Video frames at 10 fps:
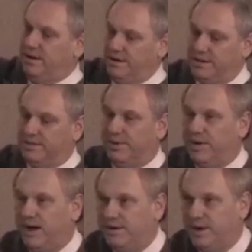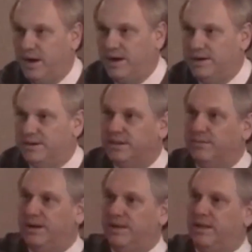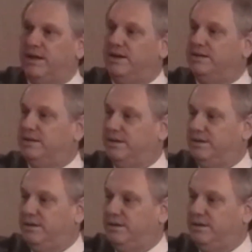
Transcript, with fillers: Because when you're out talking to somebody, they need to